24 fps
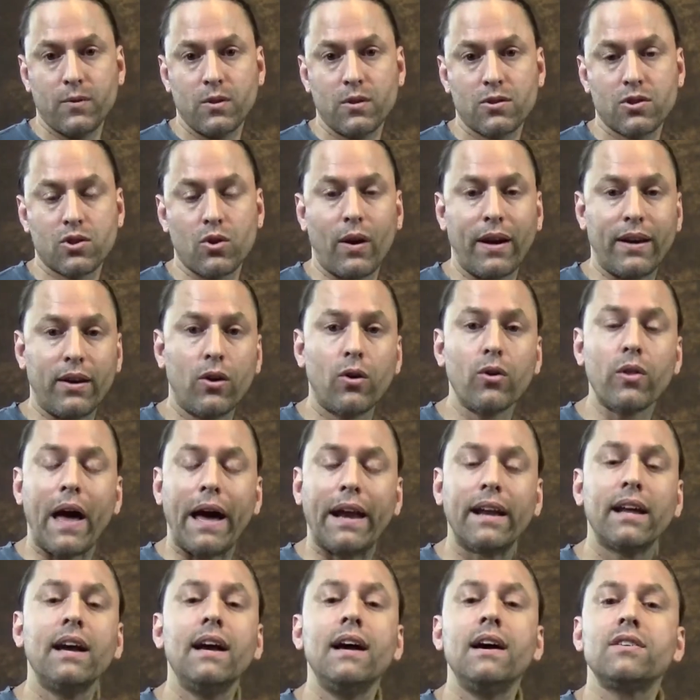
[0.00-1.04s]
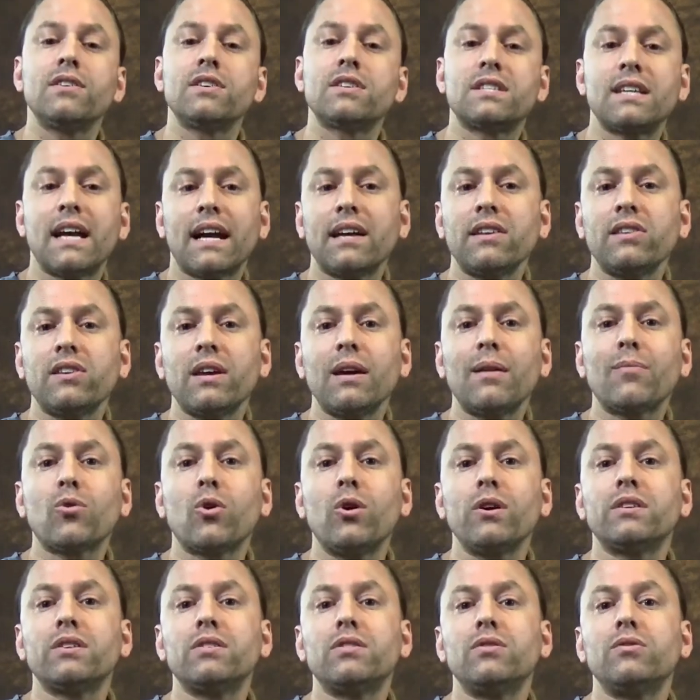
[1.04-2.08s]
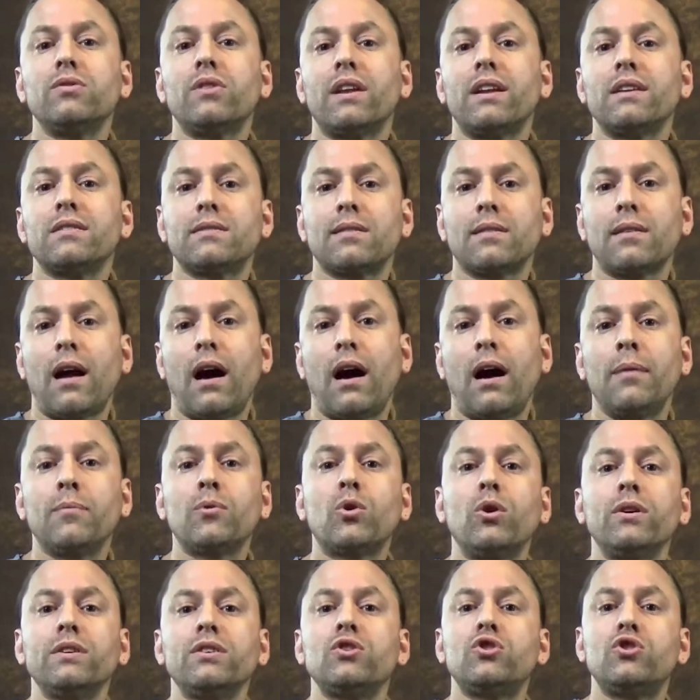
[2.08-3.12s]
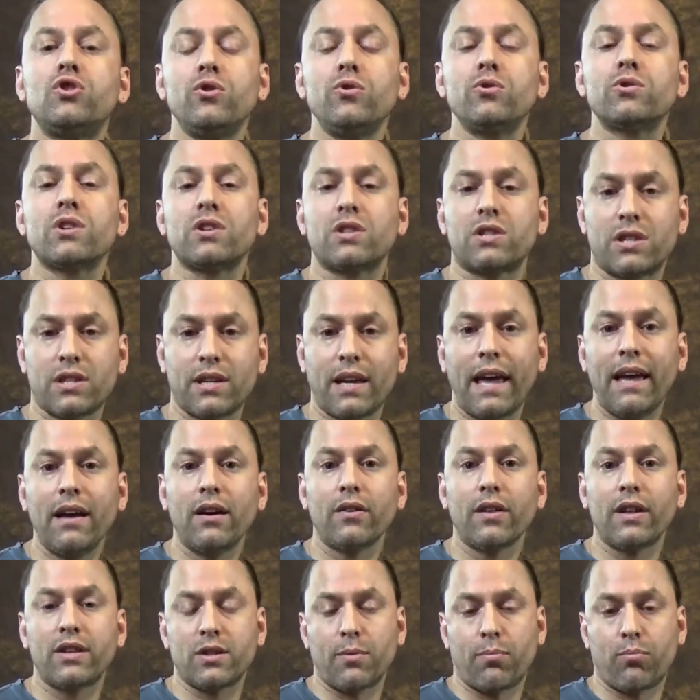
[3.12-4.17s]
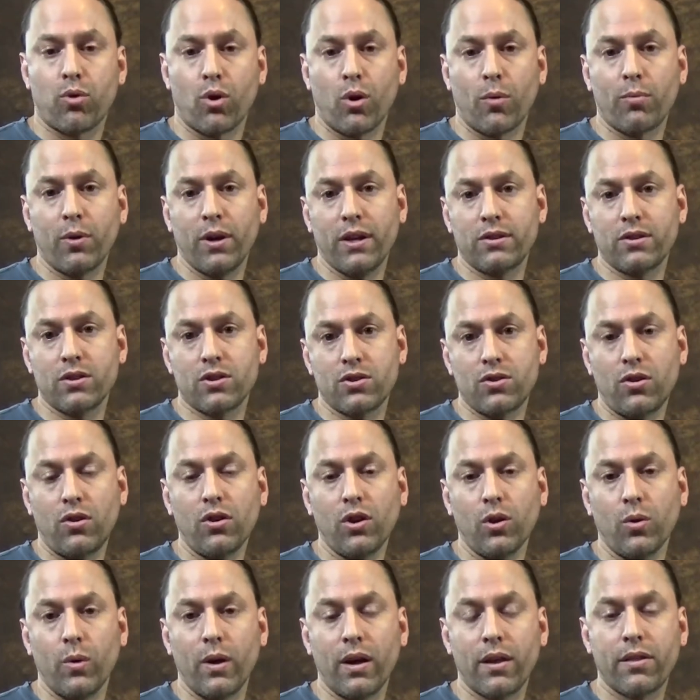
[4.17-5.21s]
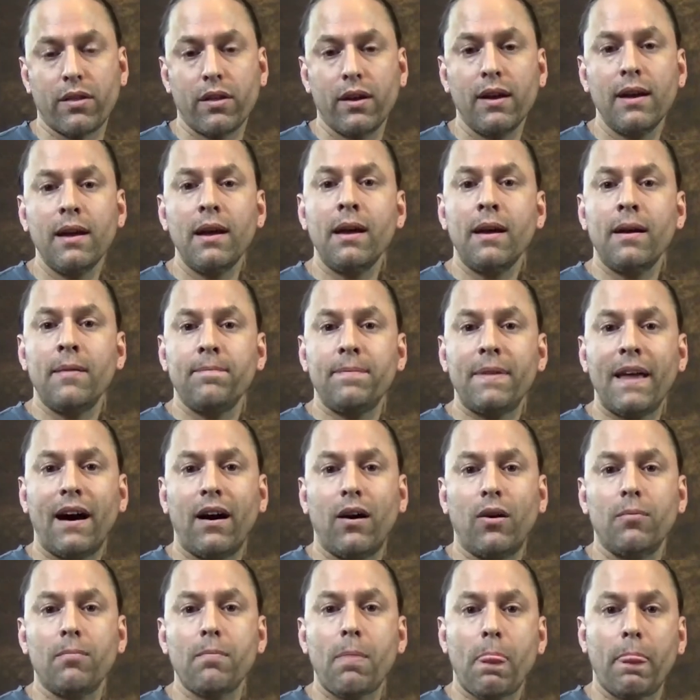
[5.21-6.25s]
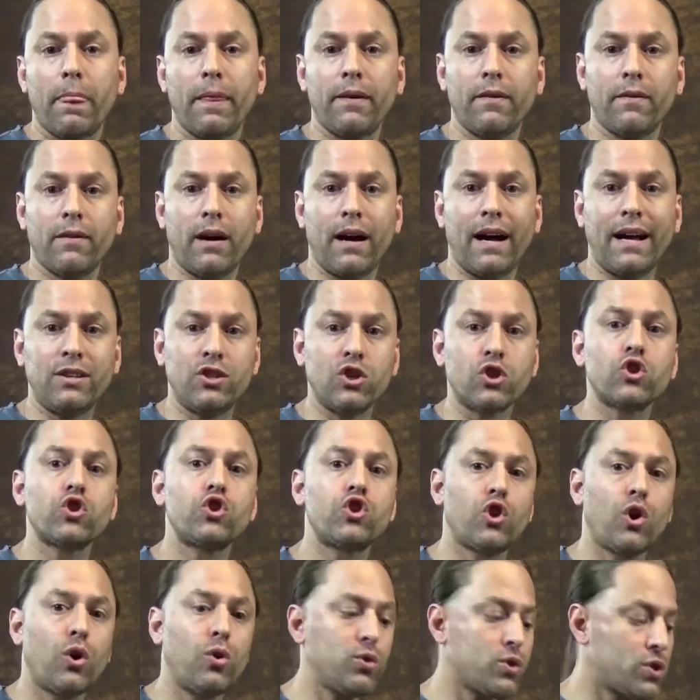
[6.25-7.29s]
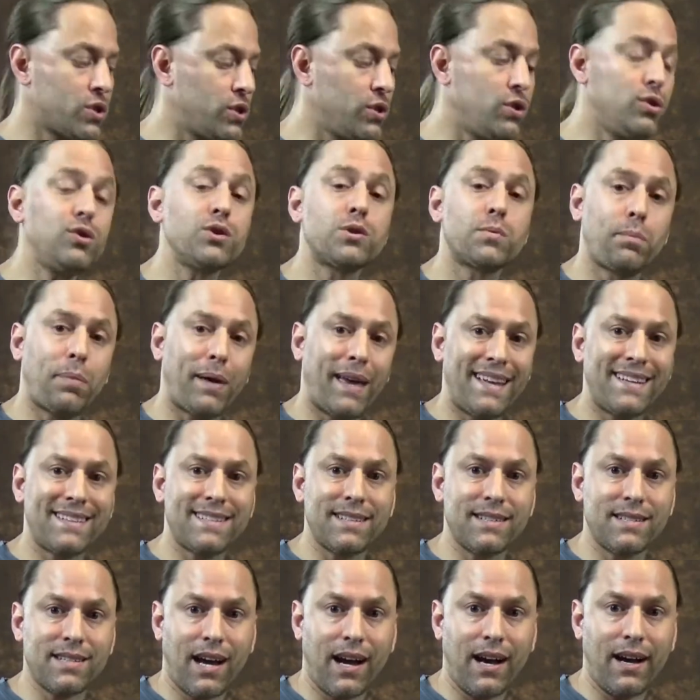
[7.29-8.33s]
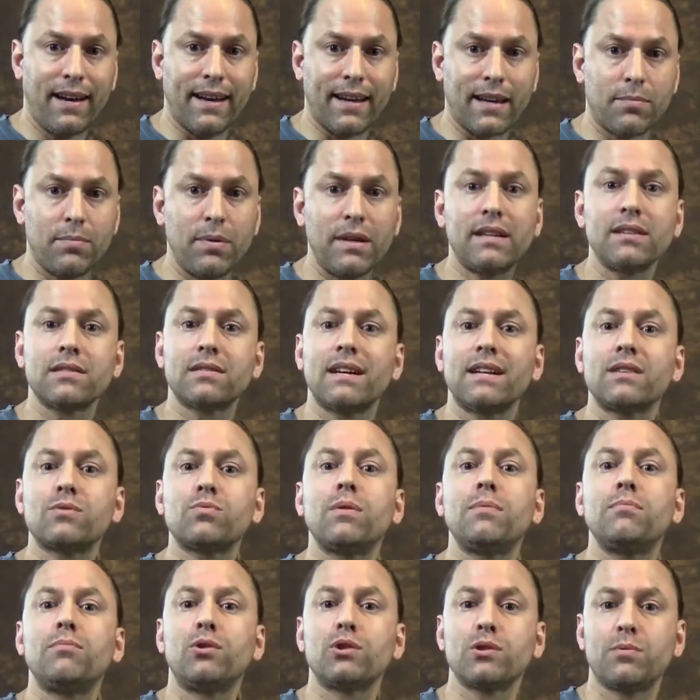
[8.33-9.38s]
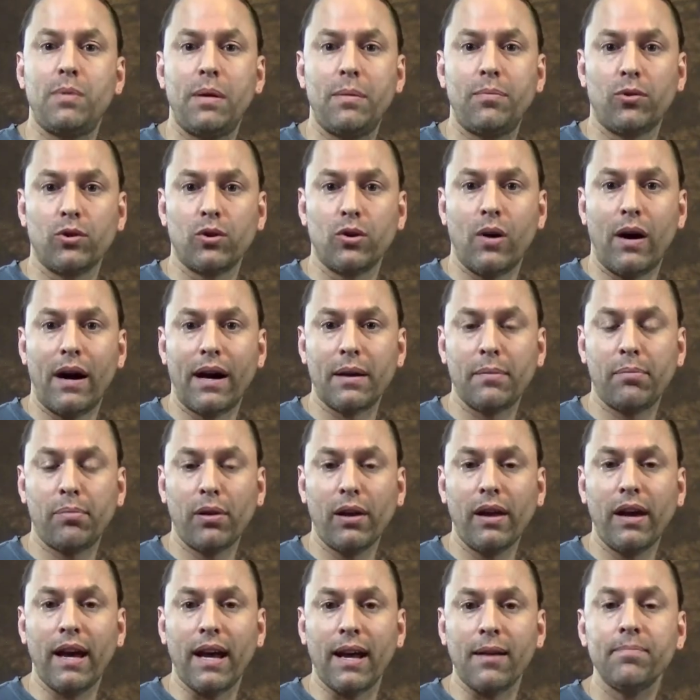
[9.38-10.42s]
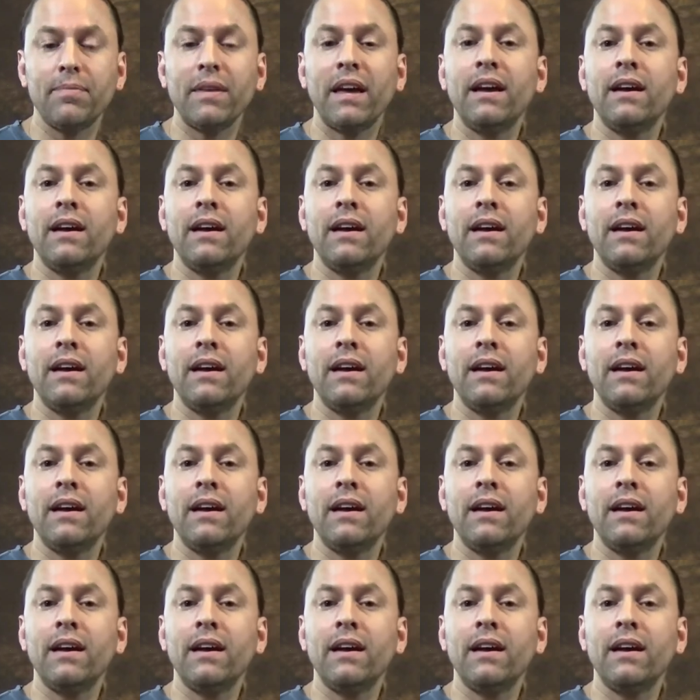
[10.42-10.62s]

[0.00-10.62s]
So I know that. The second thing I'm going to do then is I'm going to choose a scale that's appropriate to solo with. Now, I just chose to use pentatonic because that's what most people know how to play.